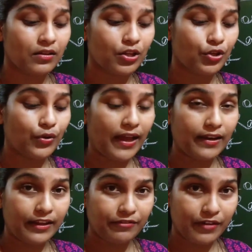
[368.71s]
You can
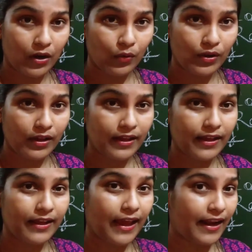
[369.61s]
leave now.
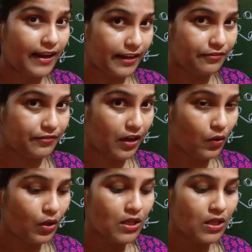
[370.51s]
Can I leave now?